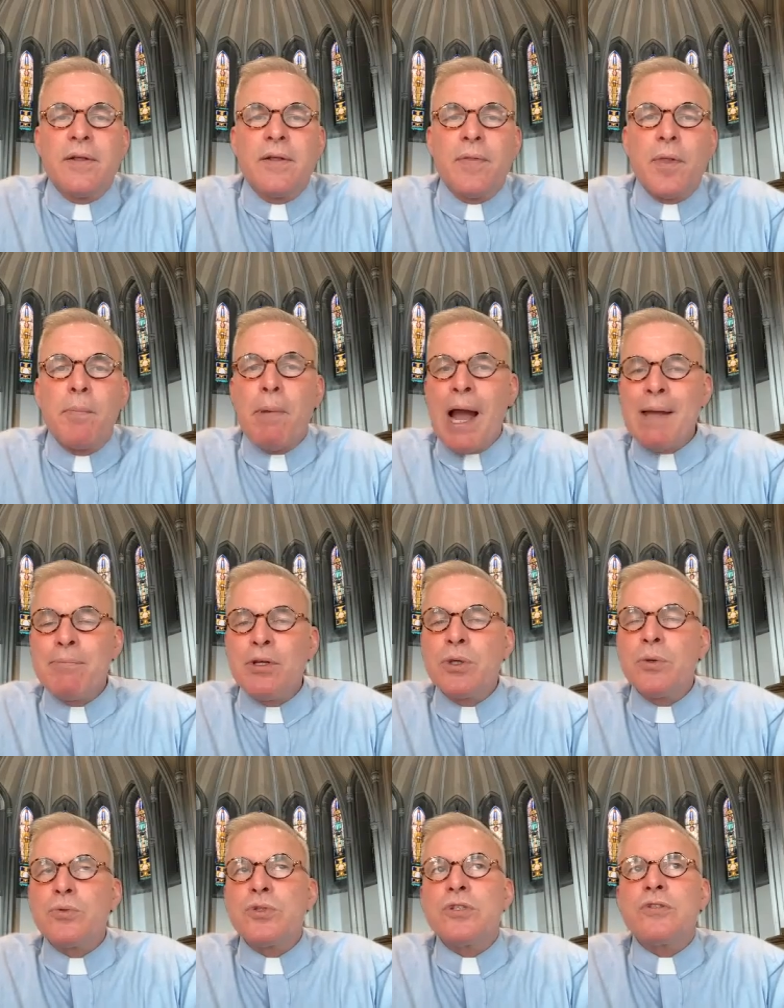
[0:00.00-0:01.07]
The Bible
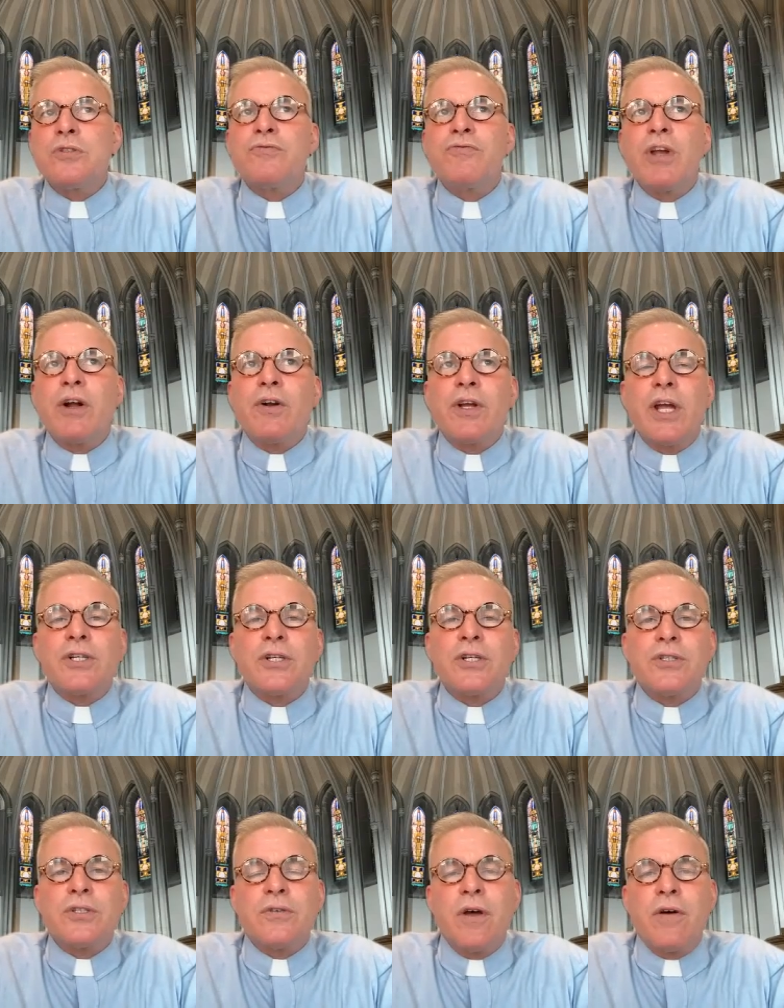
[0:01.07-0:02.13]
uses
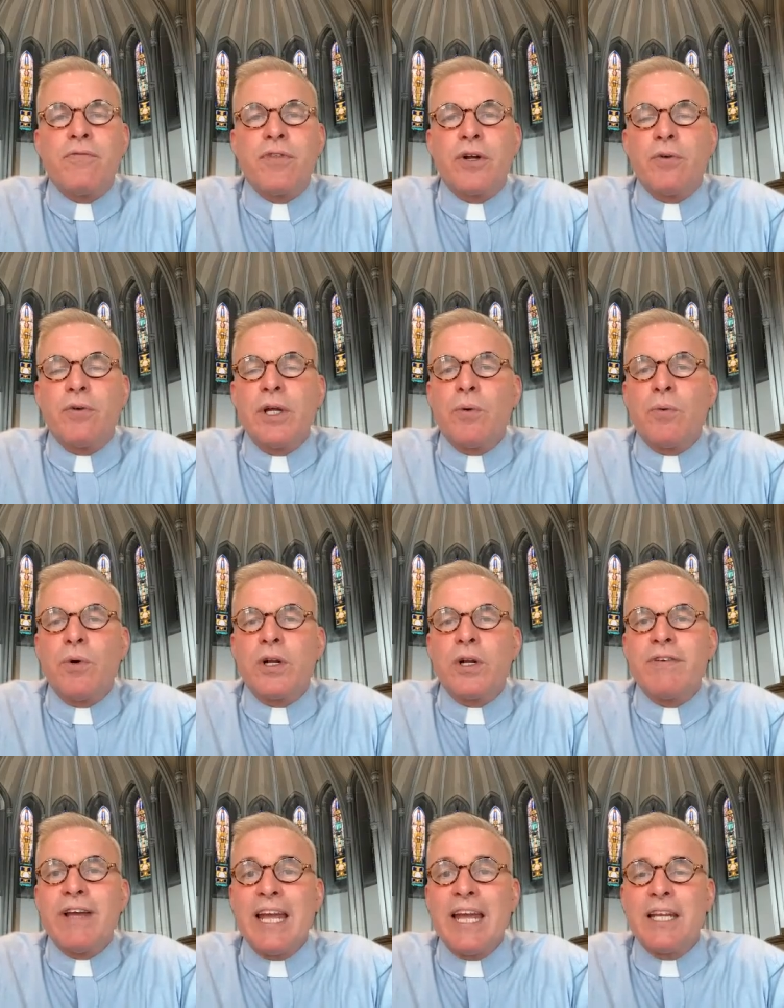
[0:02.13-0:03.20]
variations of the Greek word of
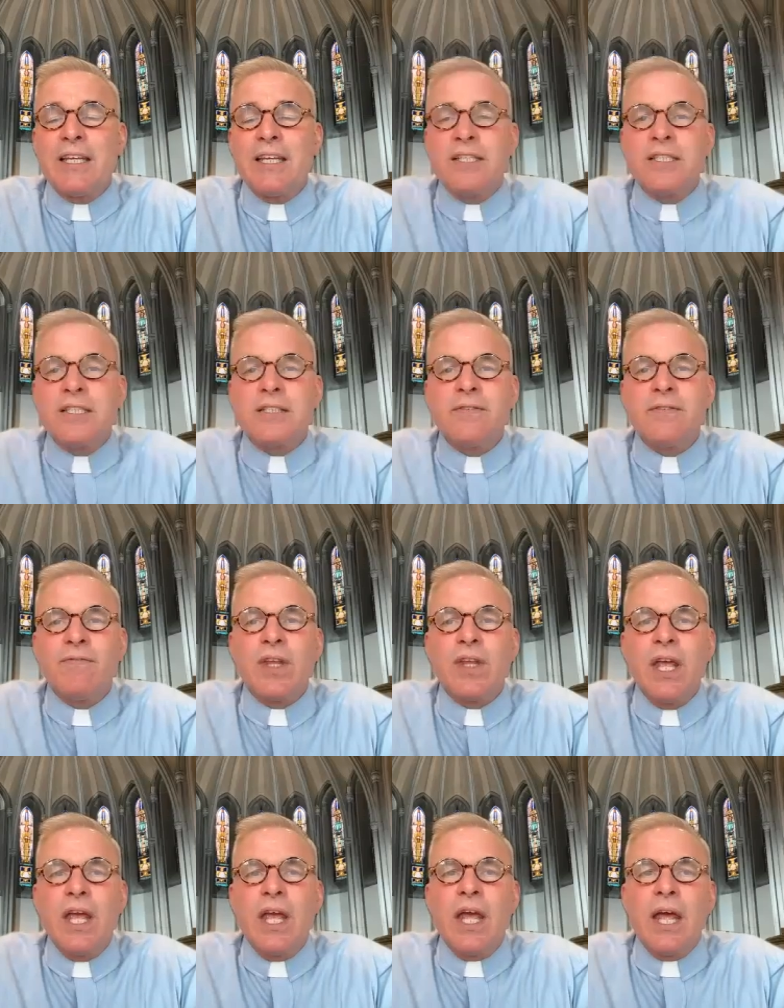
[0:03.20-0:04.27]
Hades,
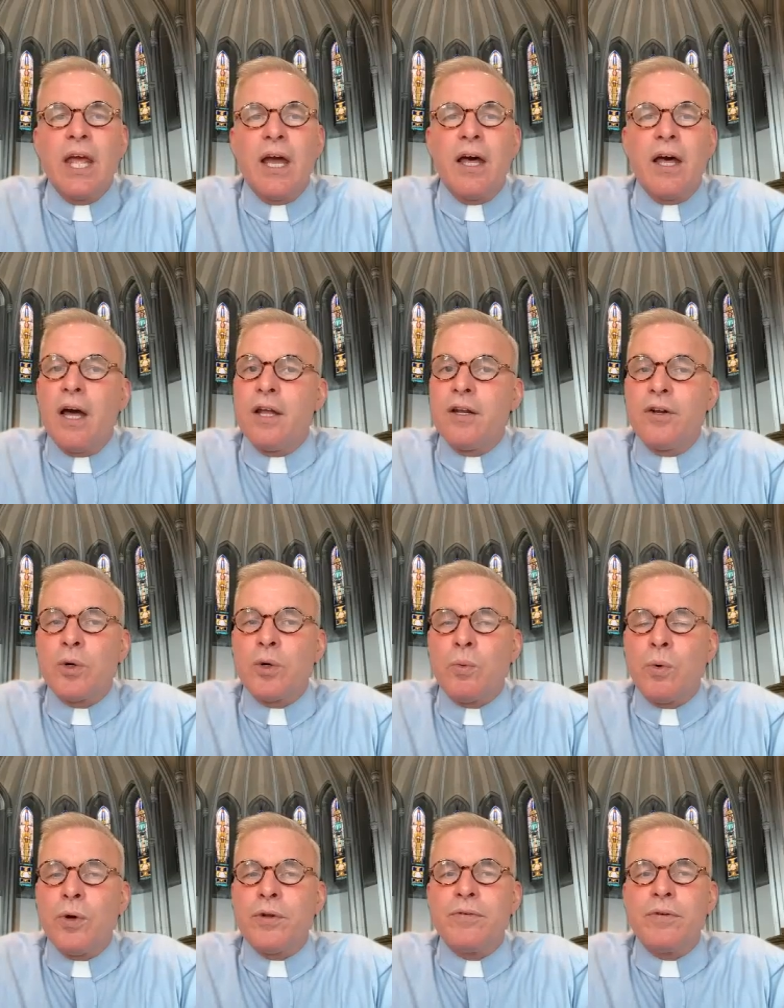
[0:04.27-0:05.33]
an
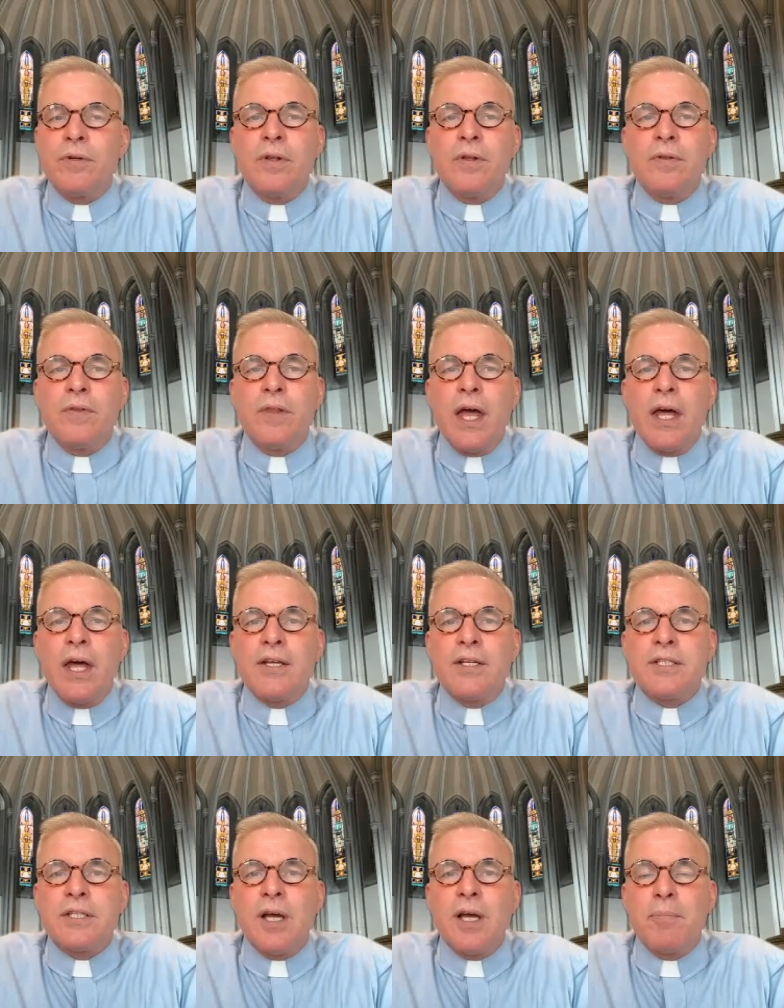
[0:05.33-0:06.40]
underworld that
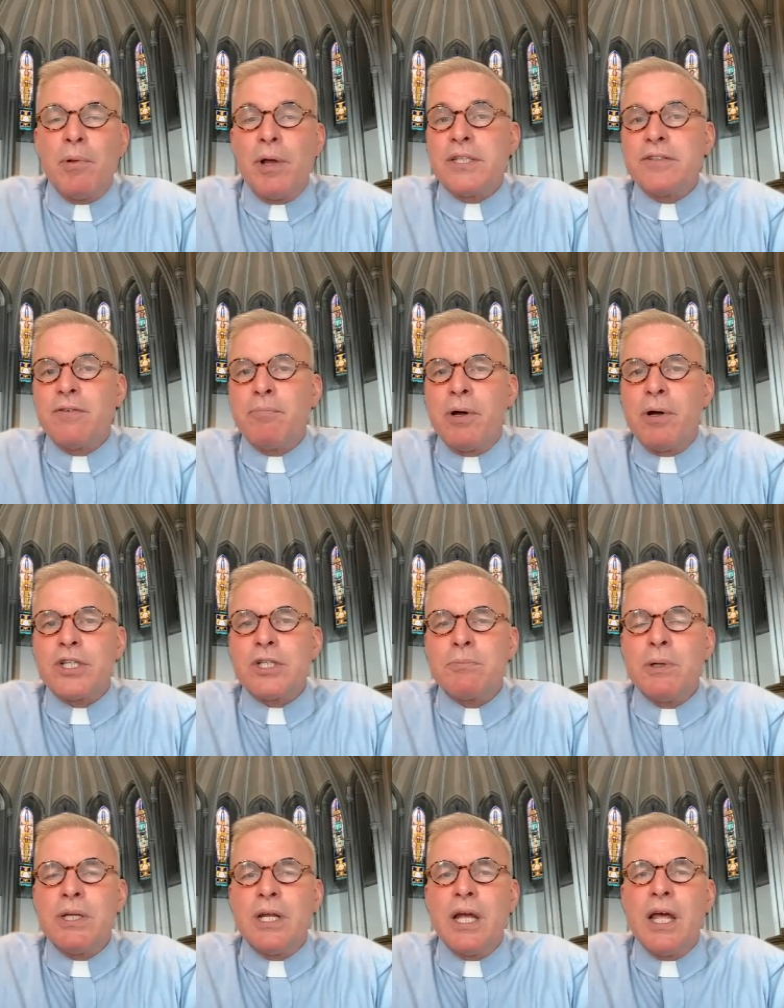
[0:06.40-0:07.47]
is a place of
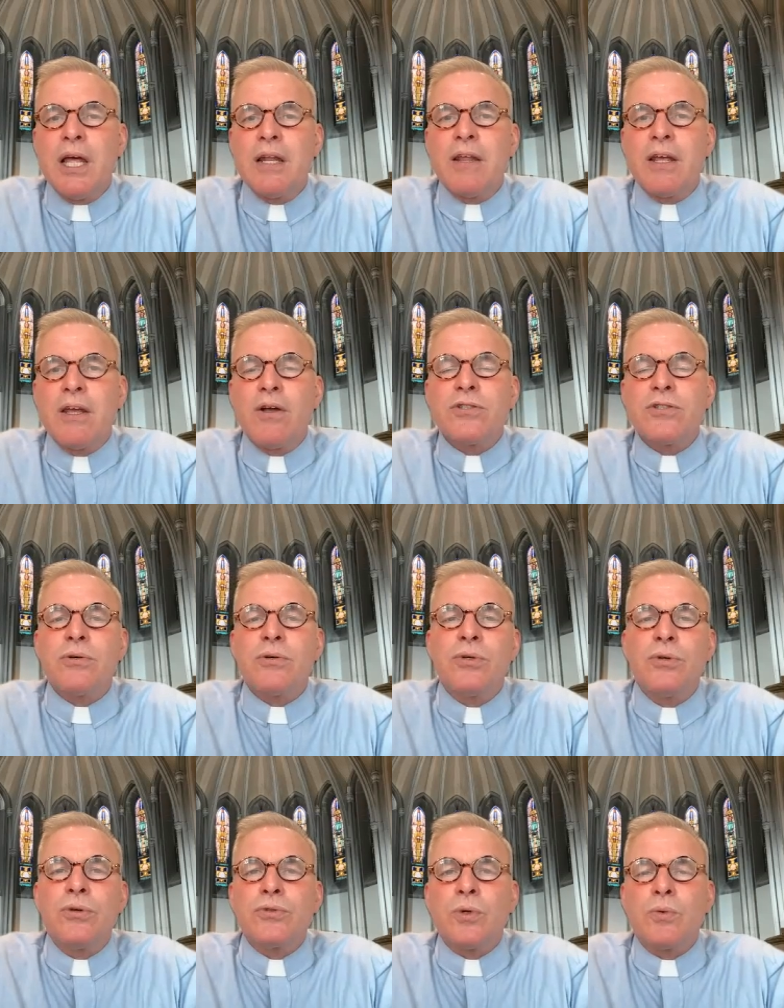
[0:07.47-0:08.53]
punishment, and they also
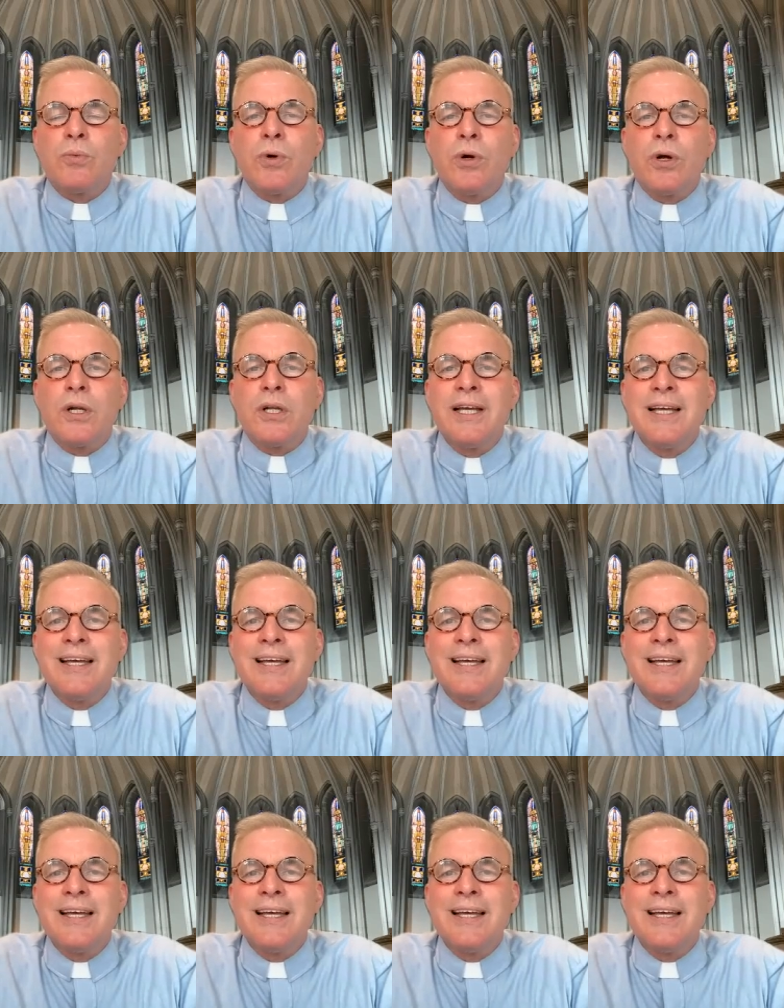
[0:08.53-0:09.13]
use a word,